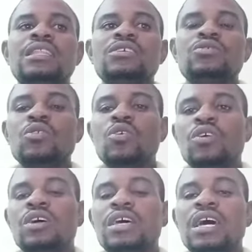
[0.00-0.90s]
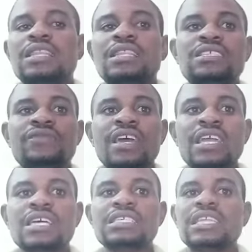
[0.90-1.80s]
So this
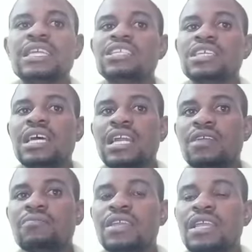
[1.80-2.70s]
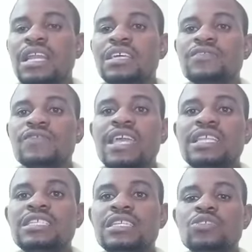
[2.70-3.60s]
virus can generally be
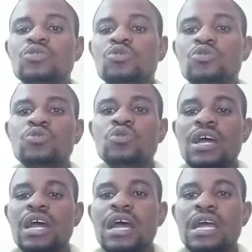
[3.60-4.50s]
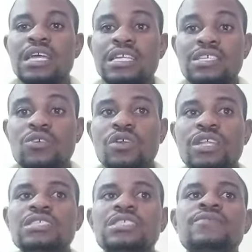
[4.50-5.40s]
classified into two
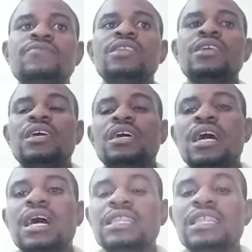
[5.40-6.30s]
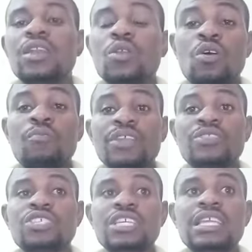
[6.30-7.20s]
categories. The low
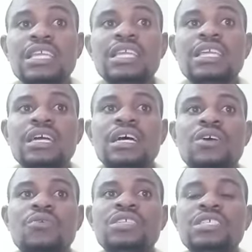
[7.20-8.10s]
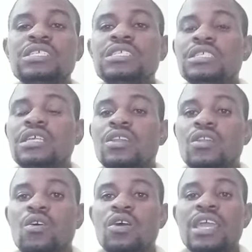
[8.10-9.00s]
pathogenic, which is
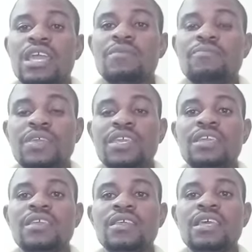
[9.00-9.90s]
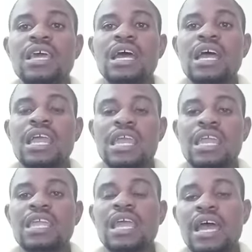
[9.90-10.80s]
low
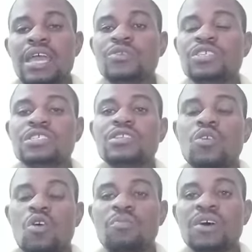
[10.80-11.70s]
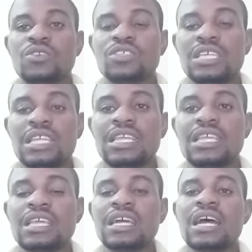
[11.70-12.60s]
PAI, which is low
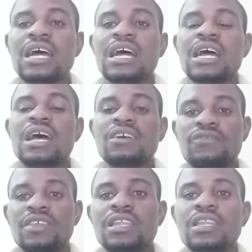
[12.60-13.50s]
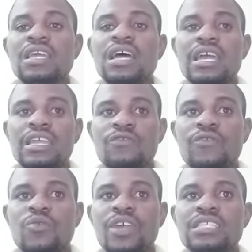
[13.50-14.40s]
pathogenic avian
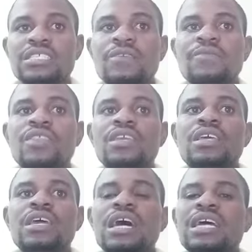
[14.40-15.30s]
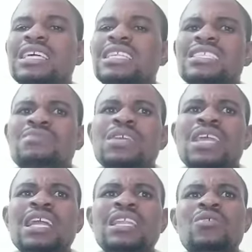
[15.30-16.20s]
influenza, that
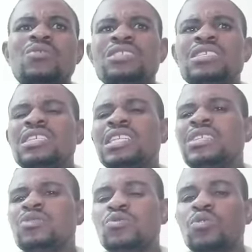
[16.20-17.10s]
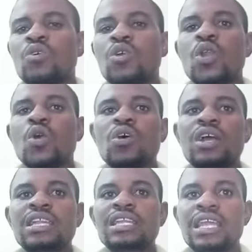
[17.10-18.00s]
typically causes little or no
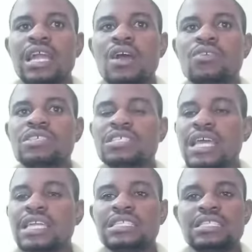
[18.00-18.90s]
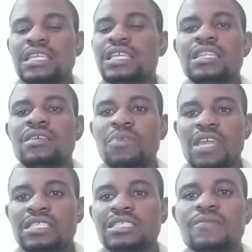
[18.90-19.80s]
clinical signs in the
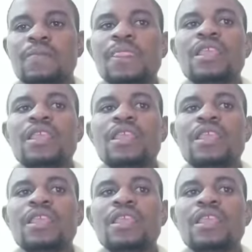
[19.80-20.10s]
birds.